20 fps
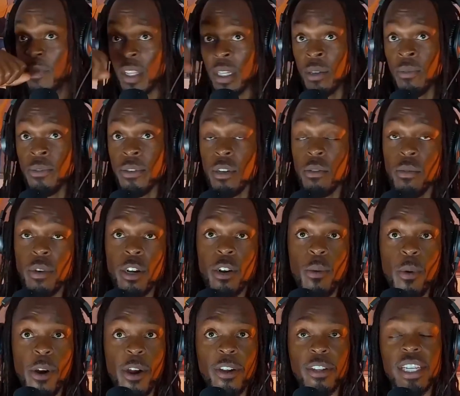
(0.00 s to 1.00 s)
for the real
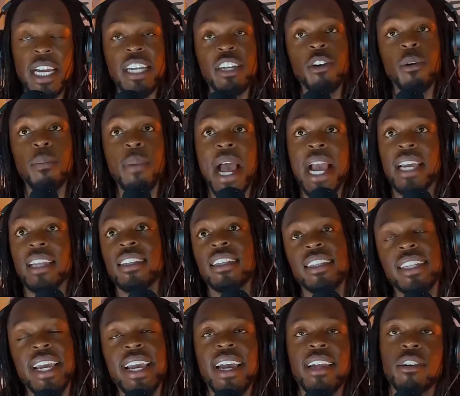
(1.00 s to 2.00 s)
world? I know back in the
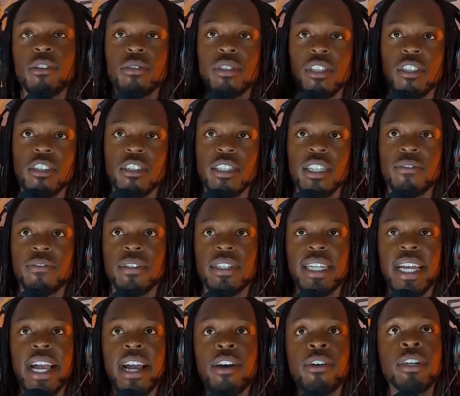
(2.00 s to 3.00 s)
day, I know it's a little different
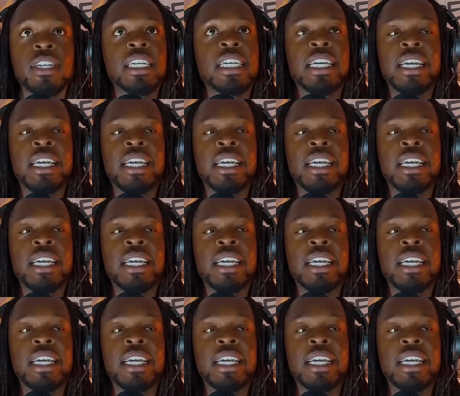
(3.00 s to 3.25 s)
now,